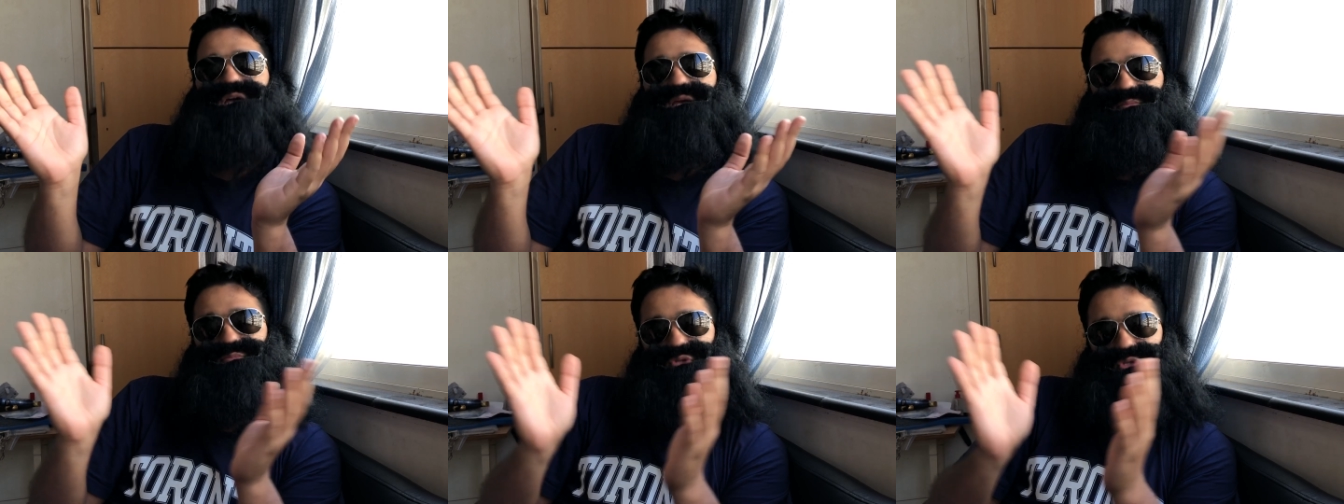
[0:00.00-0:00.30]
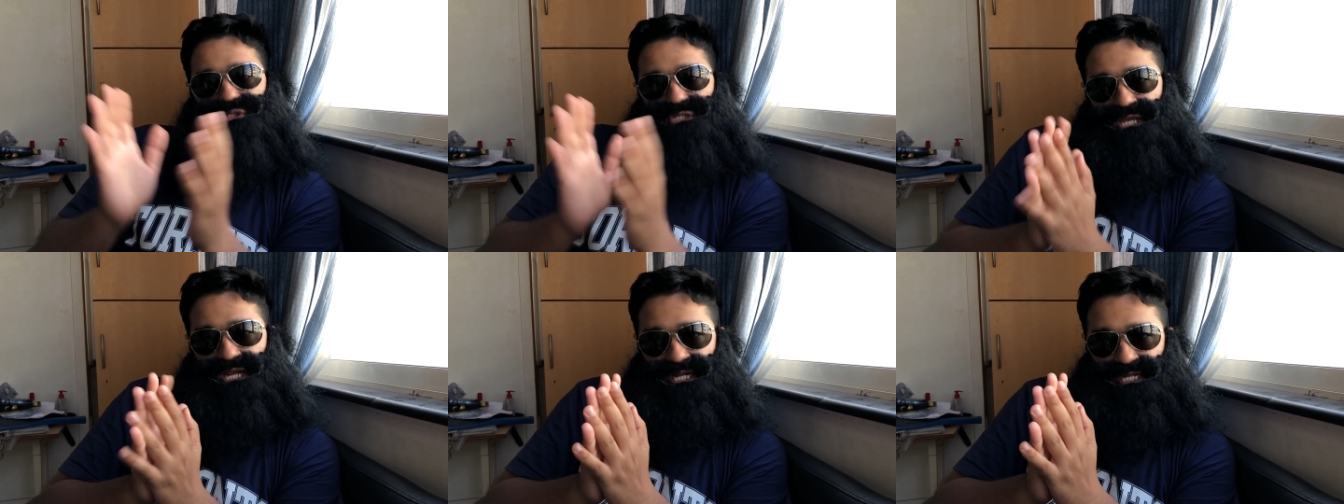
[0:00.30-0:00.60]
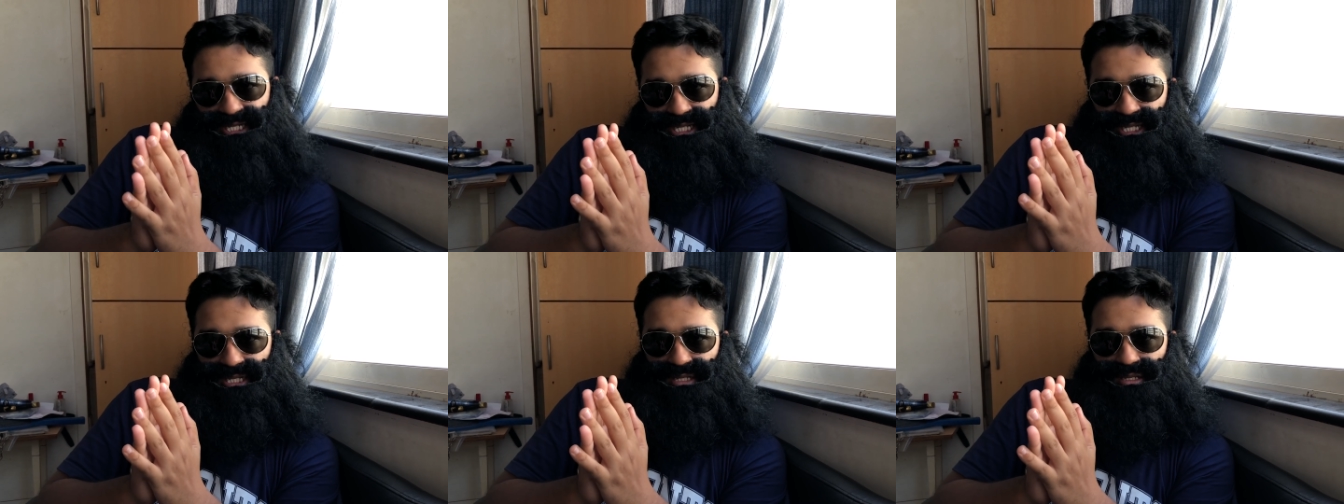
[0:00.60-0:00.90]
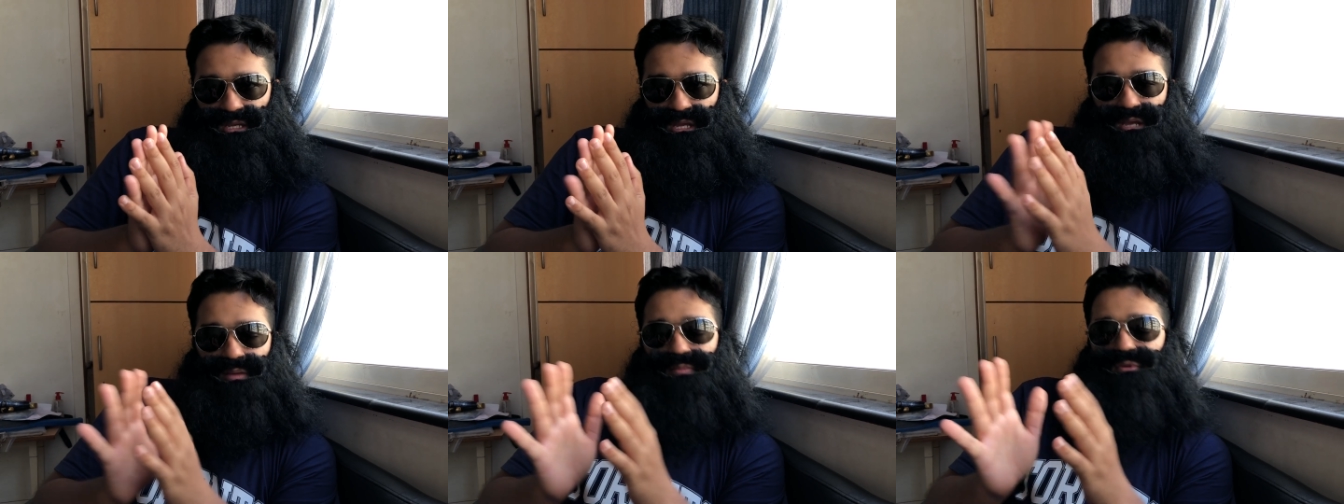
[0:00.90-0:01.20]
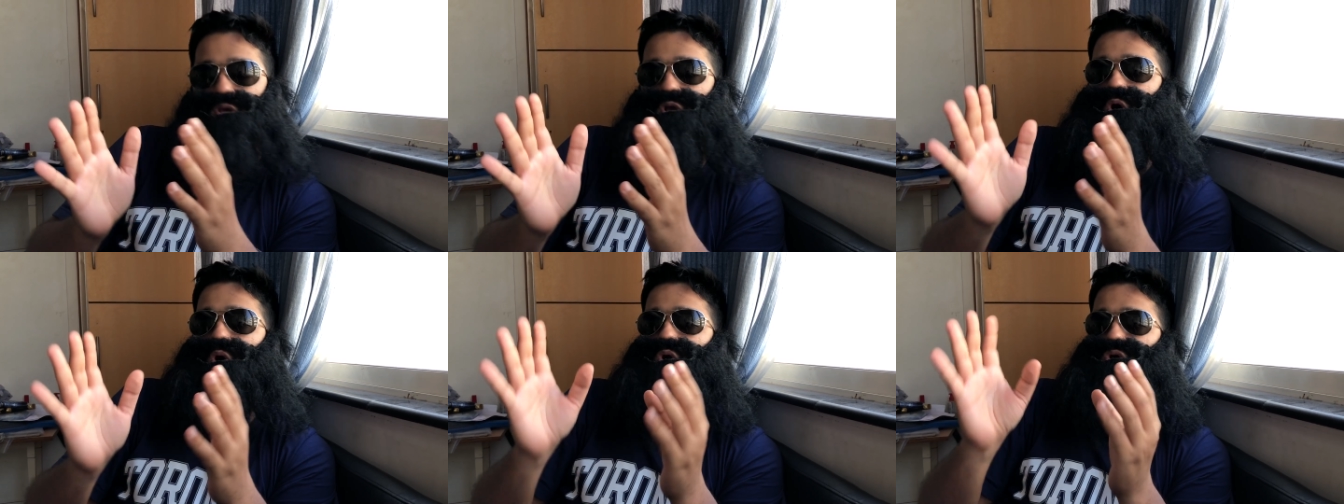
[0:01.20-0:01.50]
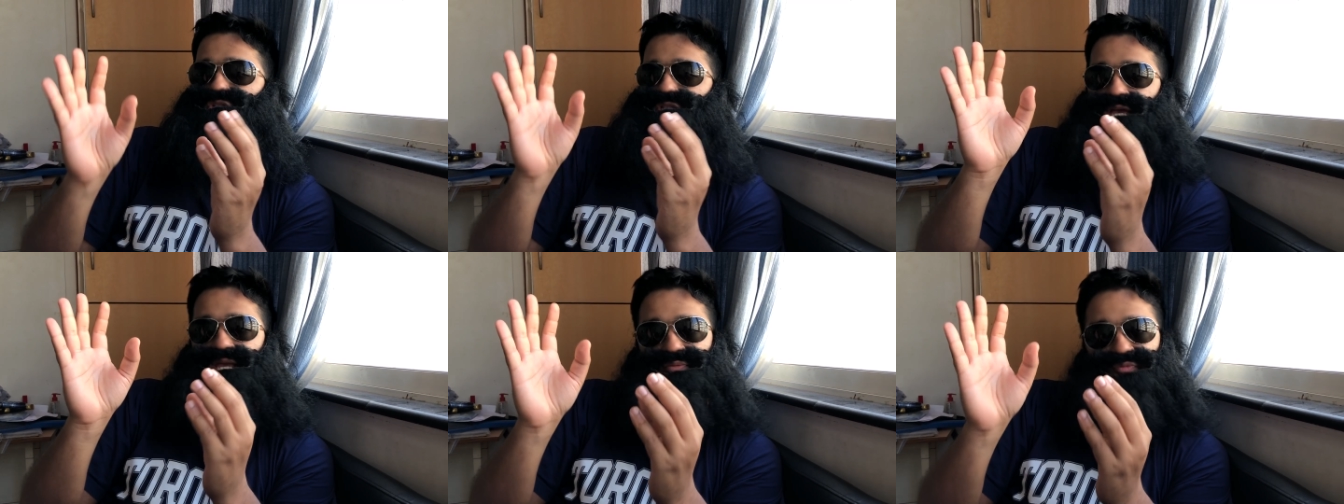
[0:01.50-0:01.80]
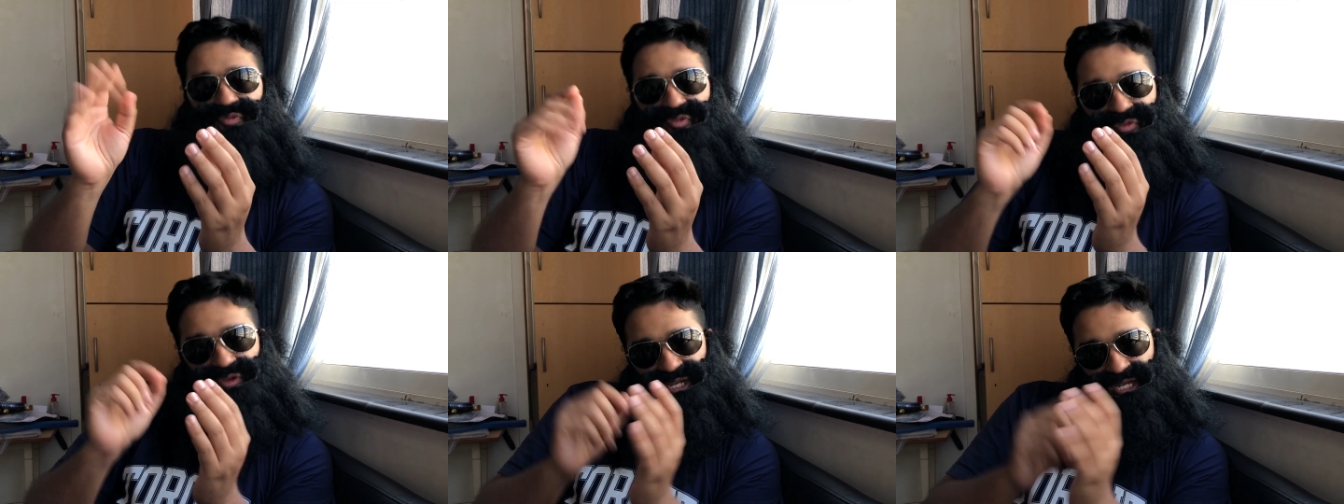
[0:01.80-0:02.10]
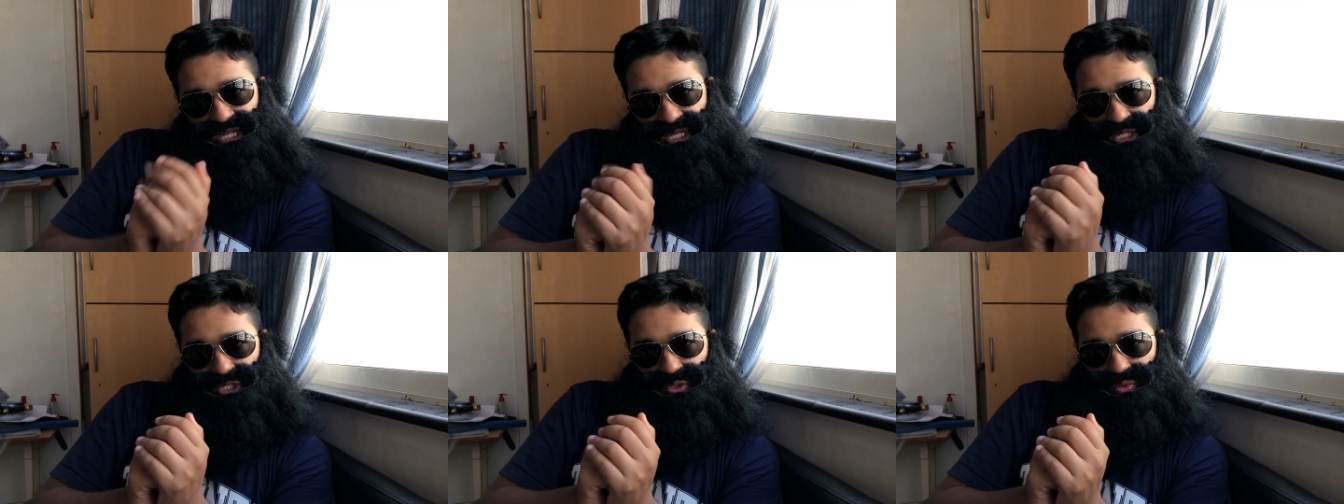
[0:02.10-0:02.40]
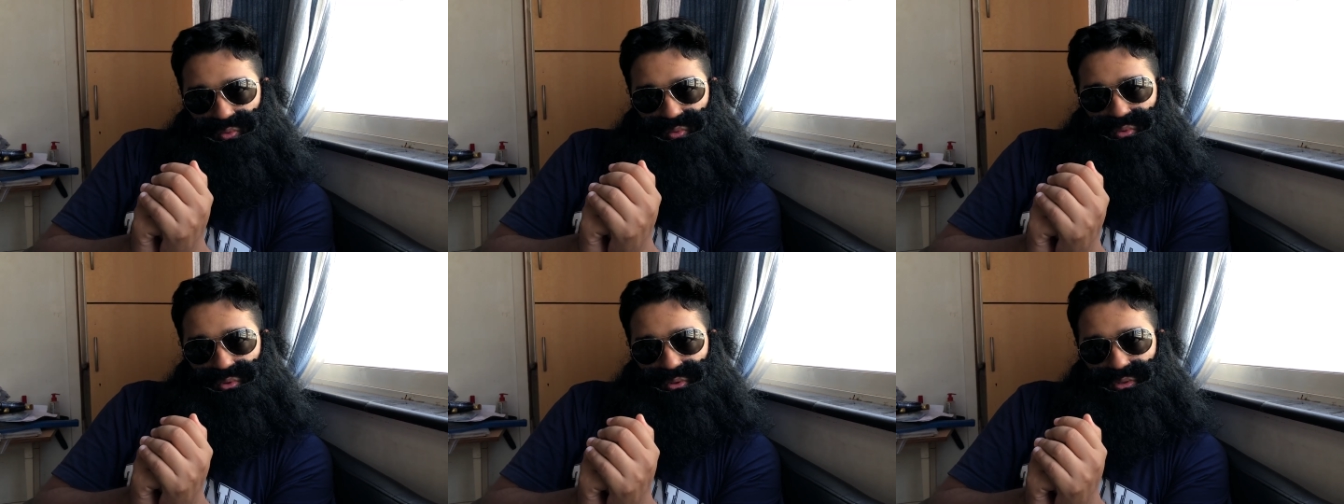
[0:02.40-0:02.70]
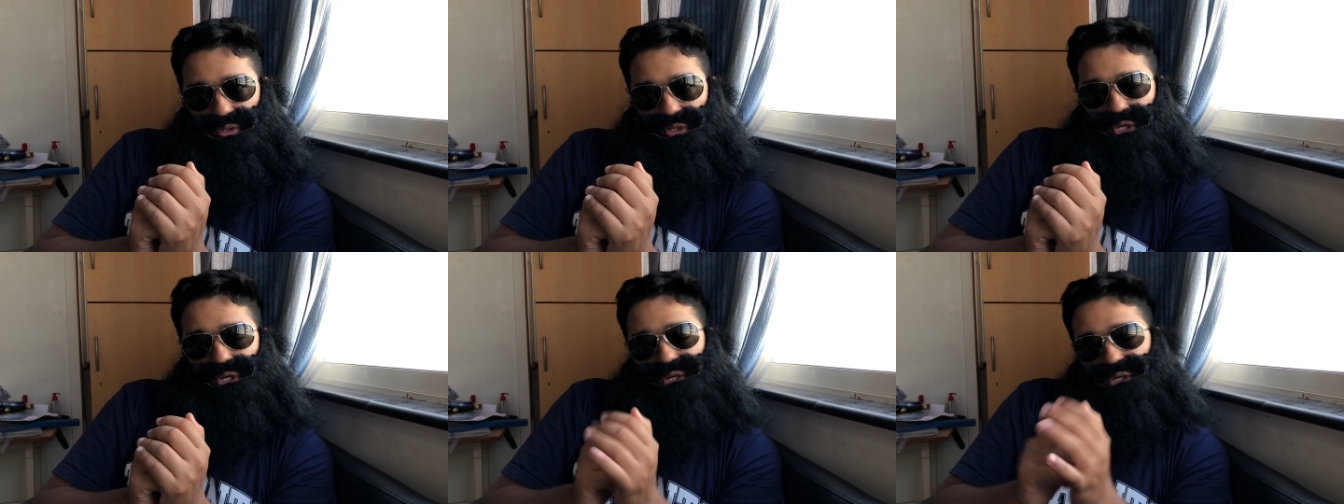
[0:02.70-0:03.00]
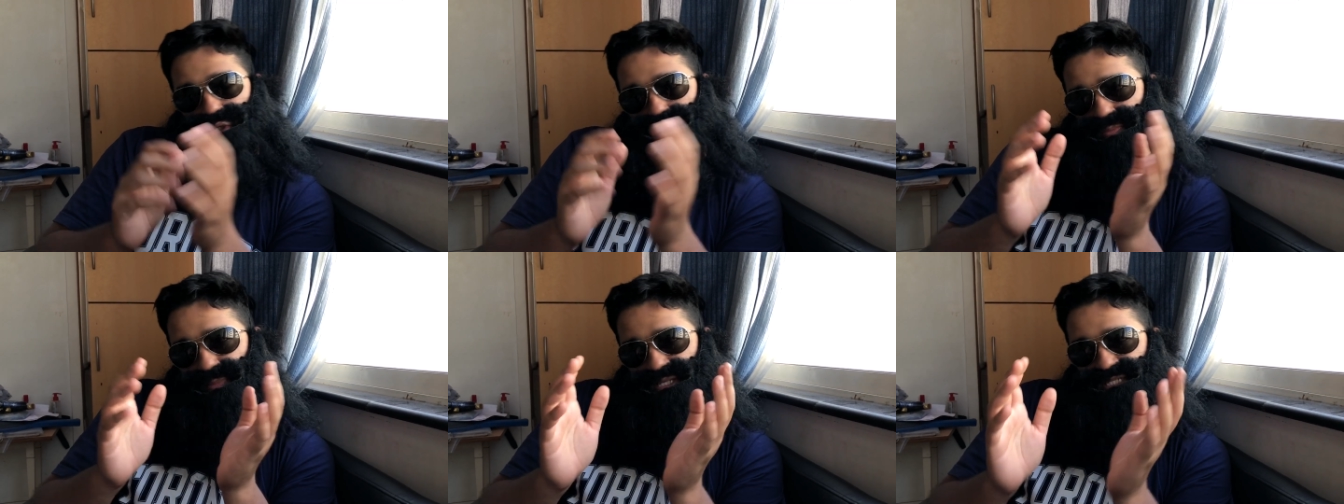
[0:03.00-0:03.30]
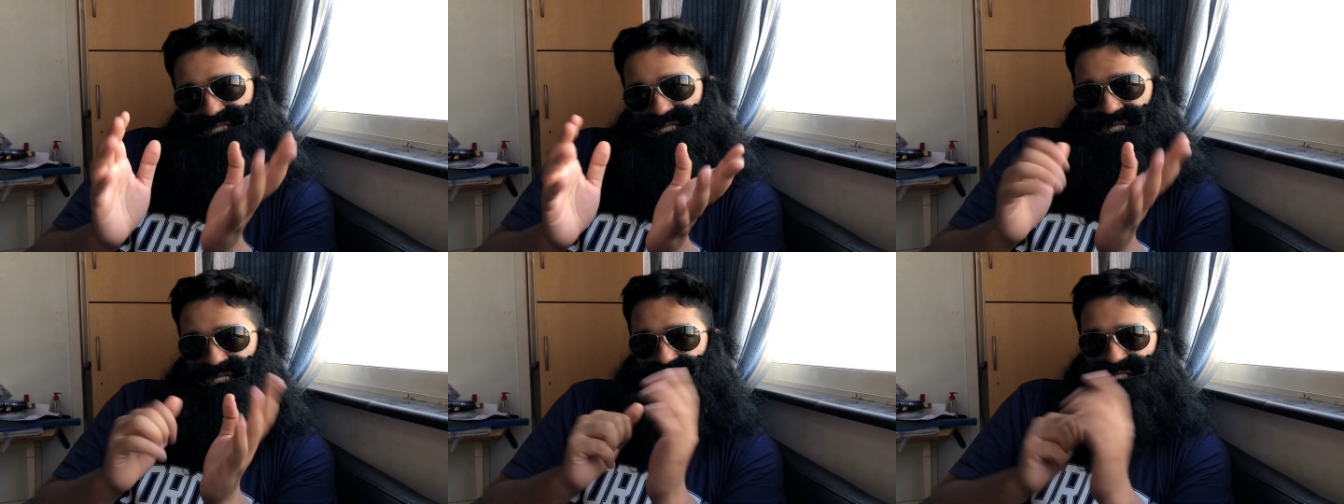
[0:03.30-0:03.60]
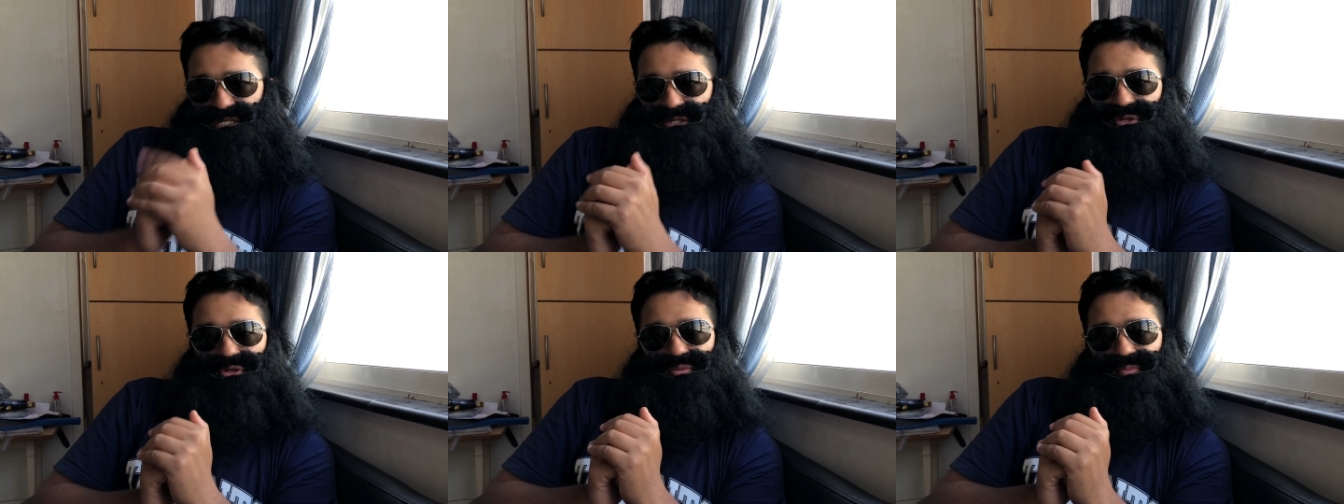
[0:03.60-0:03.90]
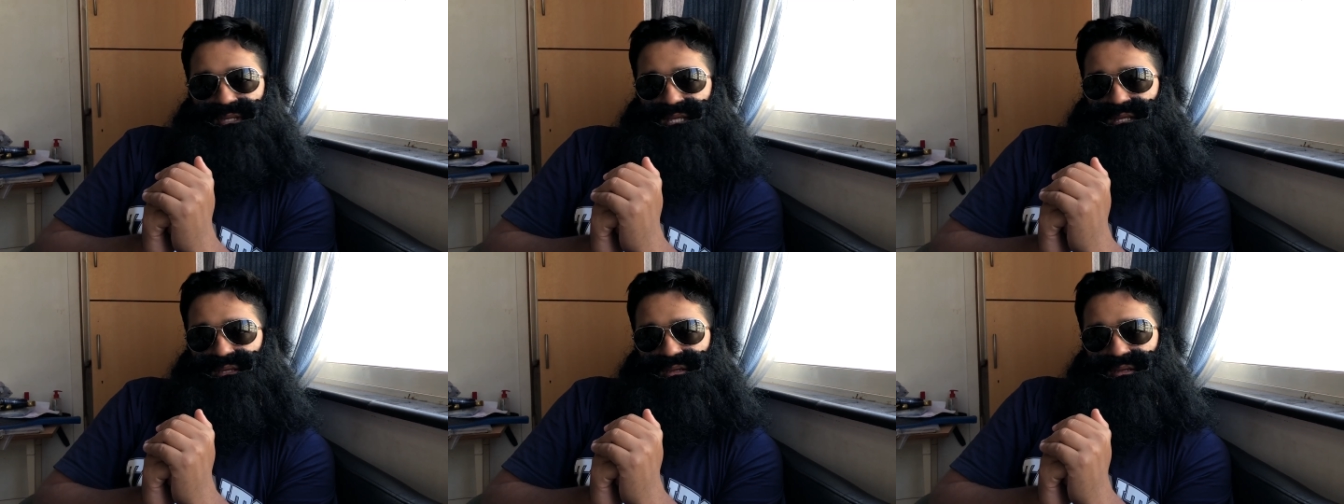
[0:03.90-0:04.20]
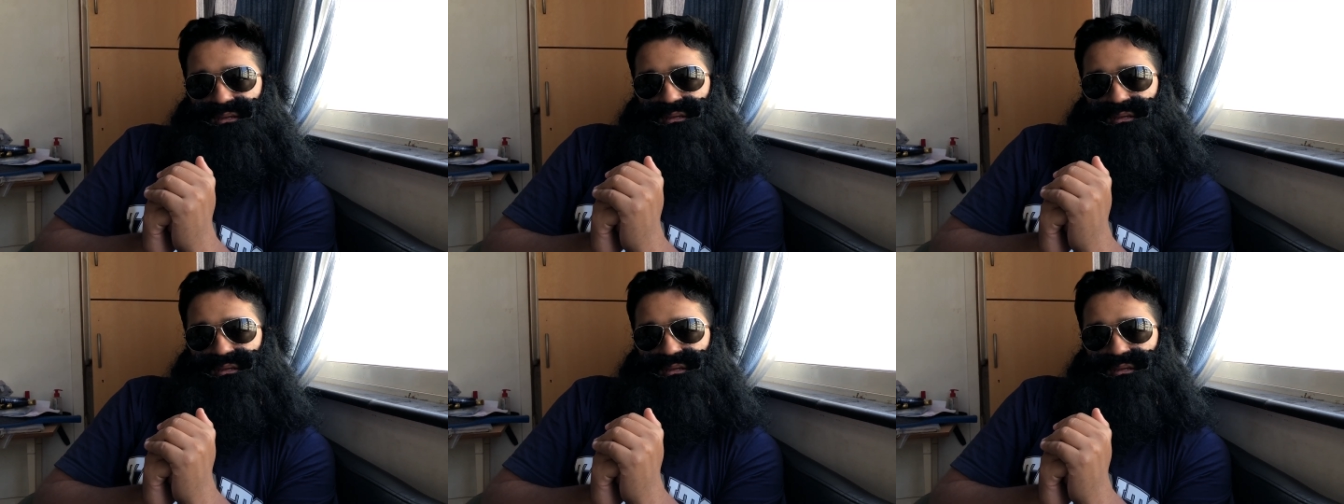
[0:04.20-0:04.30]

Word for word: I am society, because I am feeding you, you must listen to me.